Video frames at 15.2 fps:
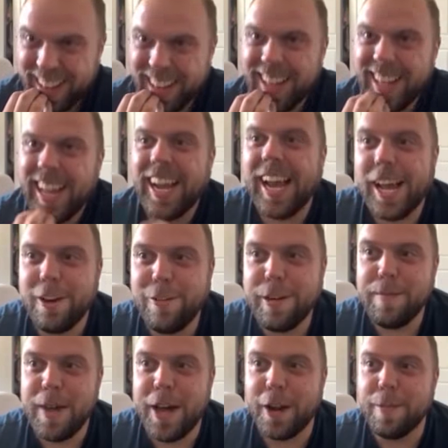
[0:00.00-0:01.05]
I gotta
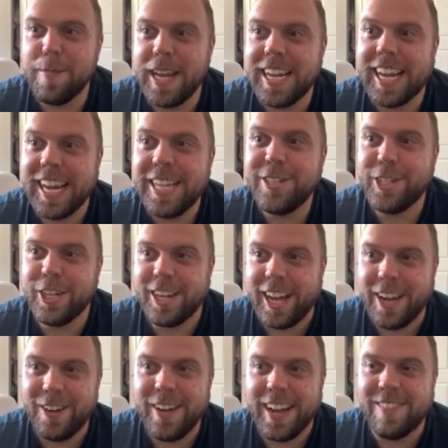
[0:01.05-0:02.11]
remodel my
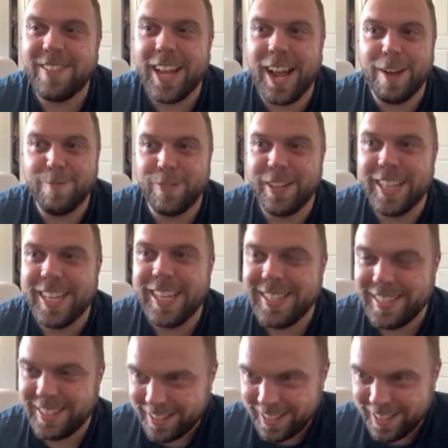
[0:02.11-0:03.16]
kitchen. I don't have what if
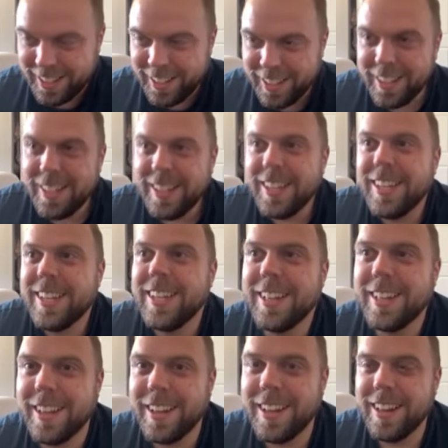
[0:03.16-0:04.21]
it's
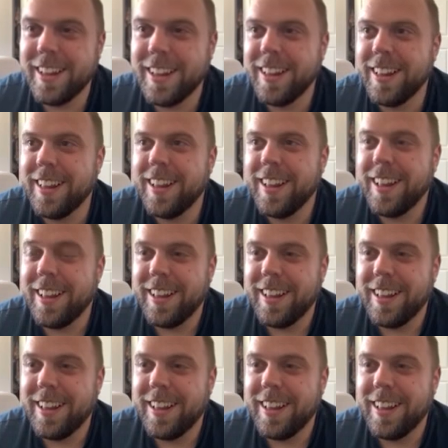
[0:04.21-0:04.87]
self-sustaining though?